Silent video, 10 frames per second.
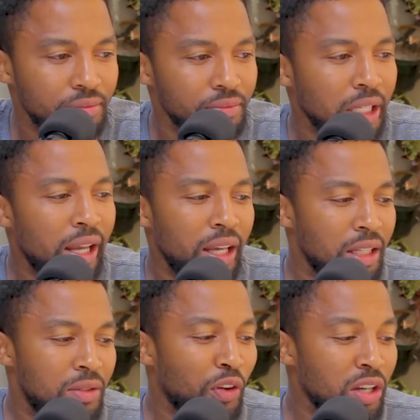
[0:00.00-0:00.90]
As far as
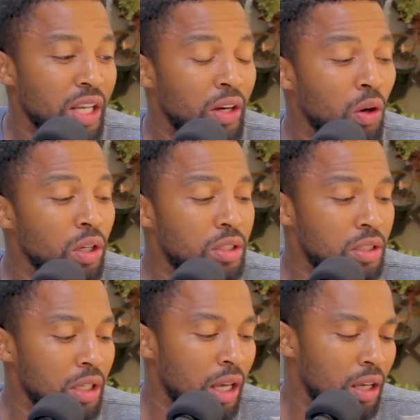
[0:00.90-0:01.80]
I know, it's
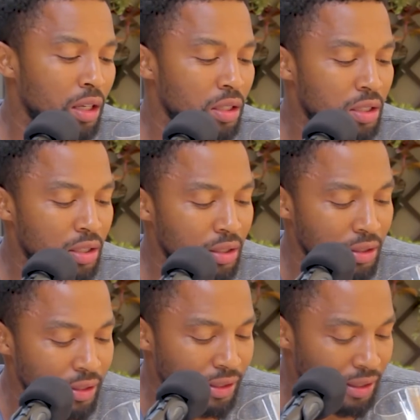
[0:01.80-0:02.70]
the
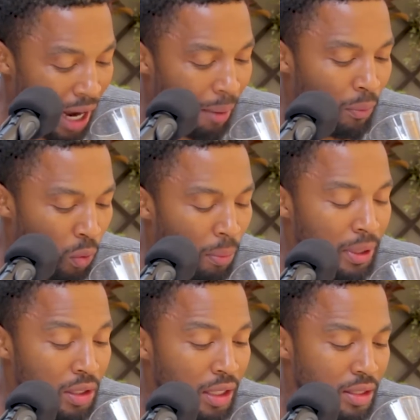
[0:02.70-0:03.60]
damn women that
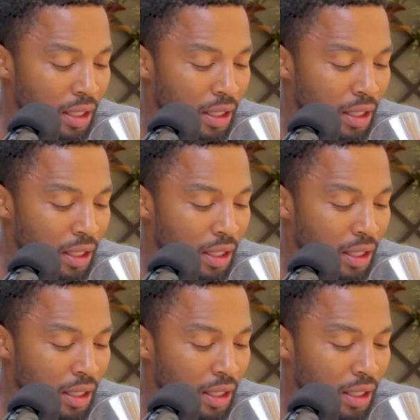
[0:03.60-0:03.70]
say that.